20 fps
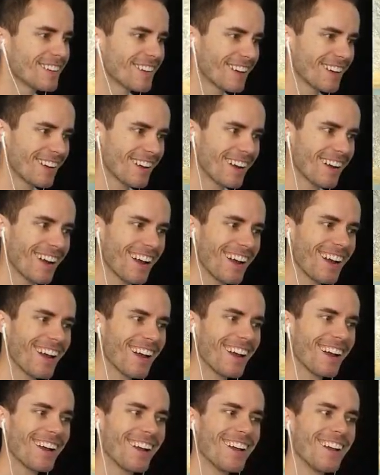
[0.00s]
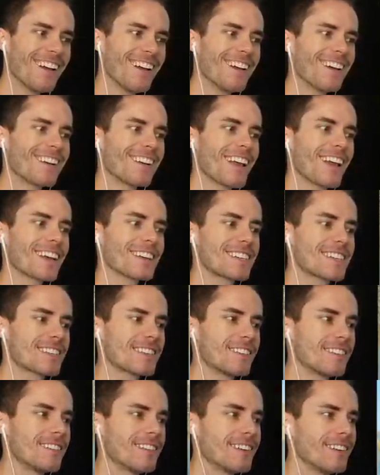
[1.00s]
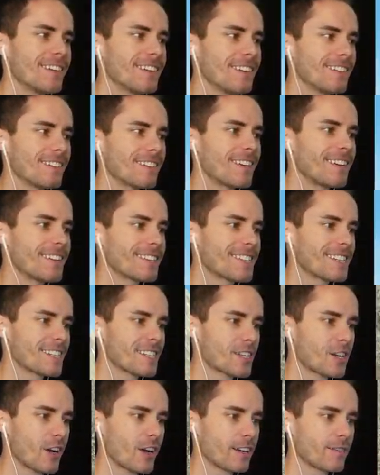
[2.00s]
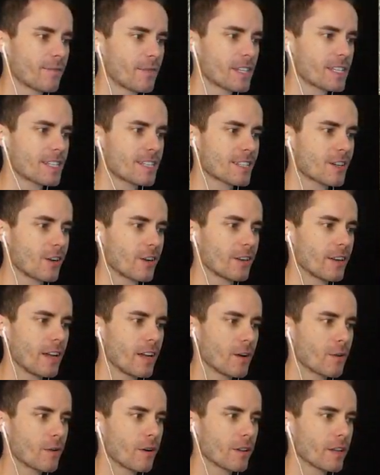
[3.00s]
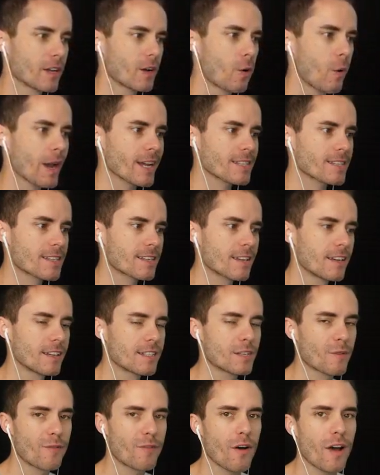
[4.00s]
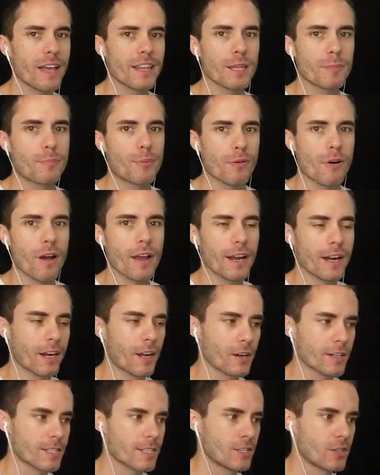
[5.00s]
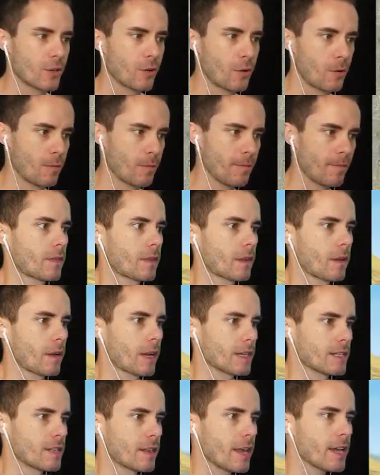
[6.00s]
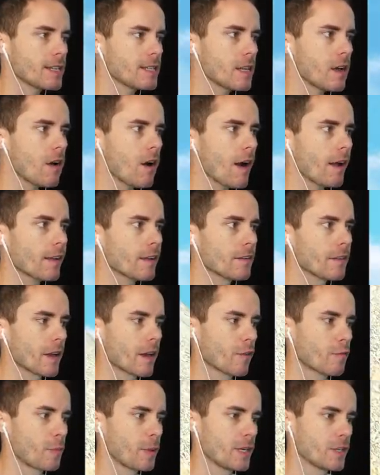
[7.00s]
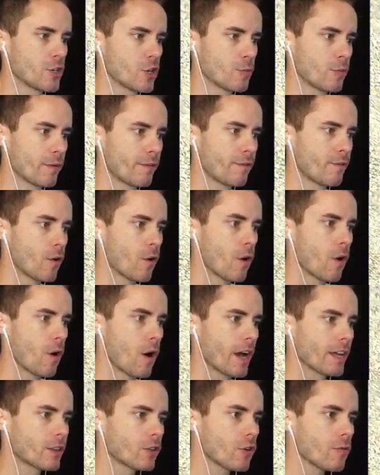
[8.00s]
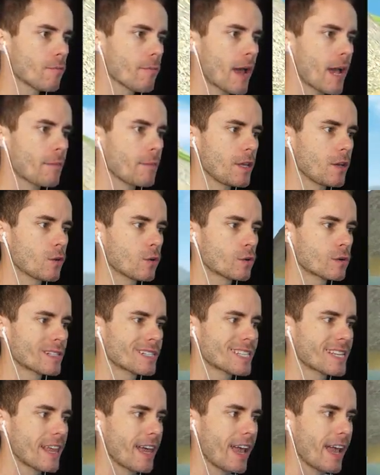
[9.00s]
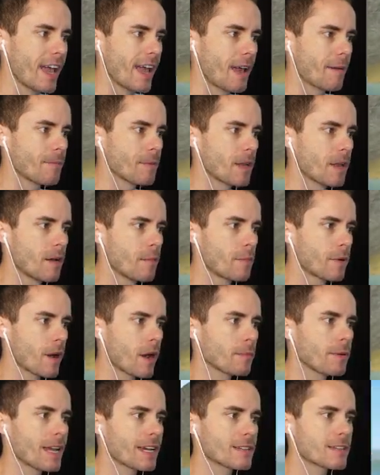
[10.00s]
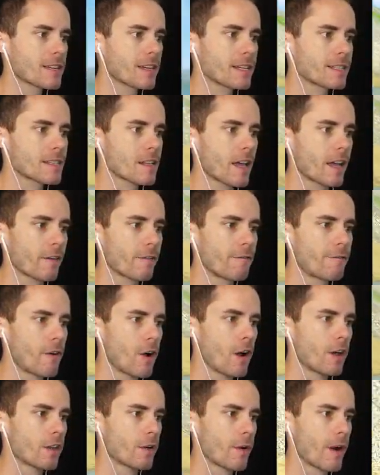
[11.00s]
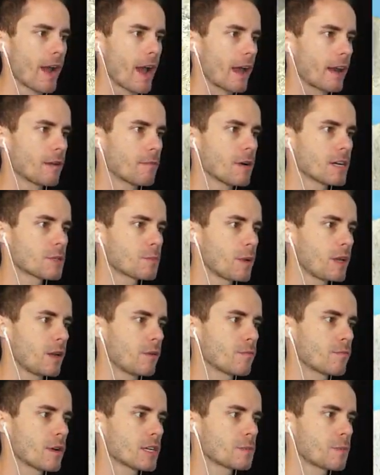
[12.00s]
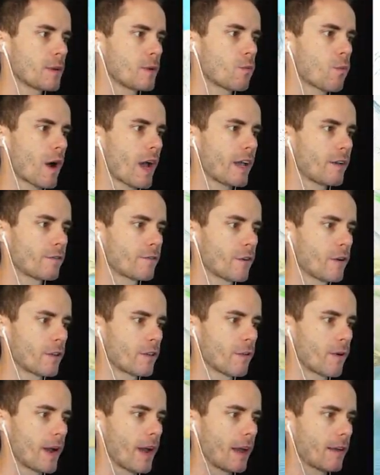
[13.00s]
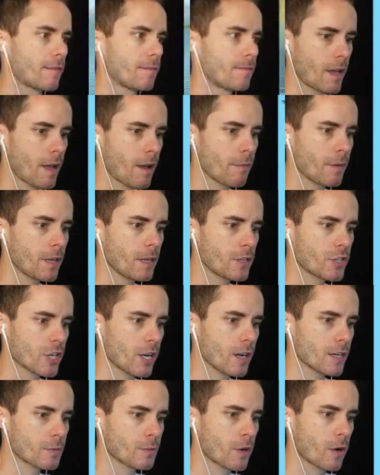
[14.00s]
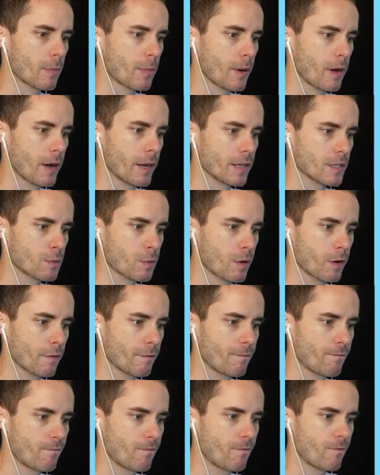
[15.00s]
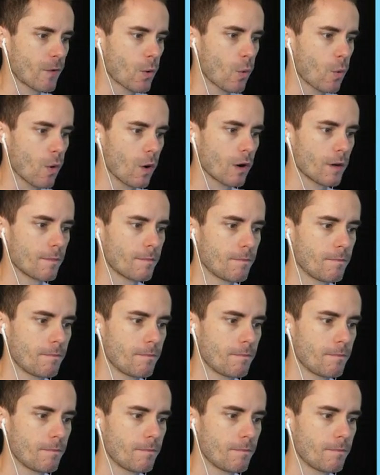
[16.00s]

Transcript: them. Yes! This is good. This is good. We're on the quest to find the Brian costume. Okay, so there's the island that I've been to before. I thought maybe it was there, but I'm guessing it's like further out. It must be must be way further out. How many sharks we got behind us? We got four.